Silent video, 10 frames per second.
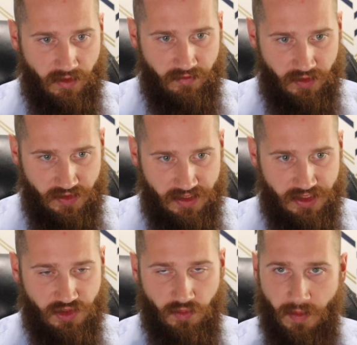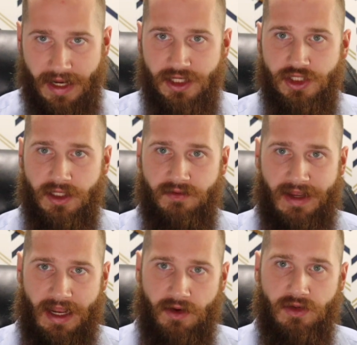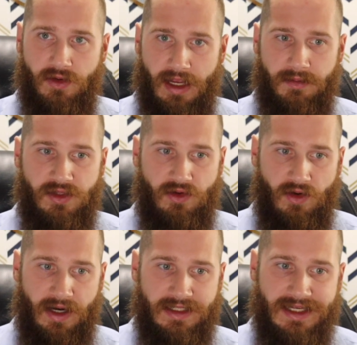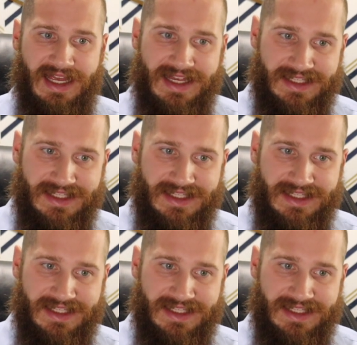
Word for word: of your situation of how you came to Christ,